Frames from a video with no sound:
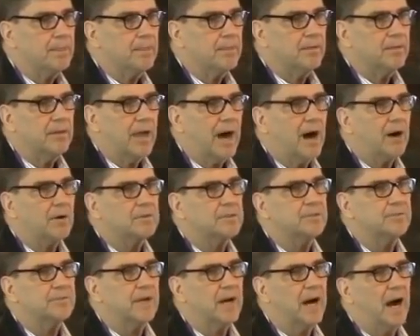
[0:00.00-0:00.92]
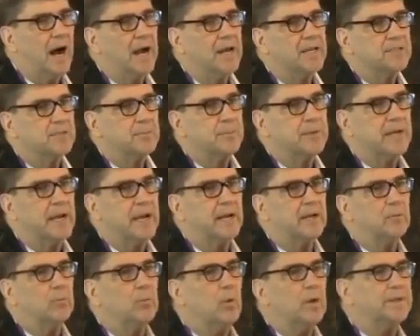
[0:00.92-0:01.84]
the knowledge of the I S B
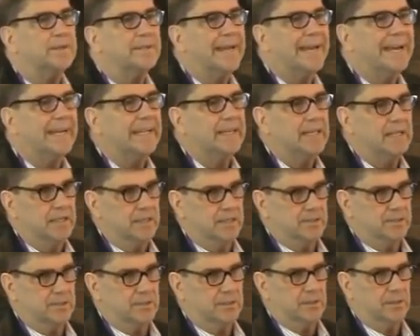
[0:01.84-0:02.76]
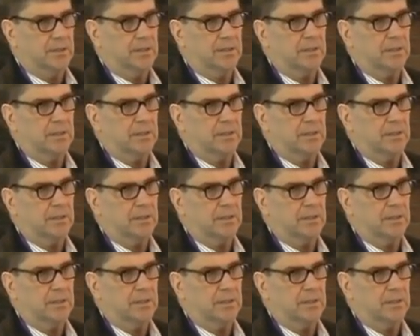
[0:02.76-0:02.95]
N and what that is,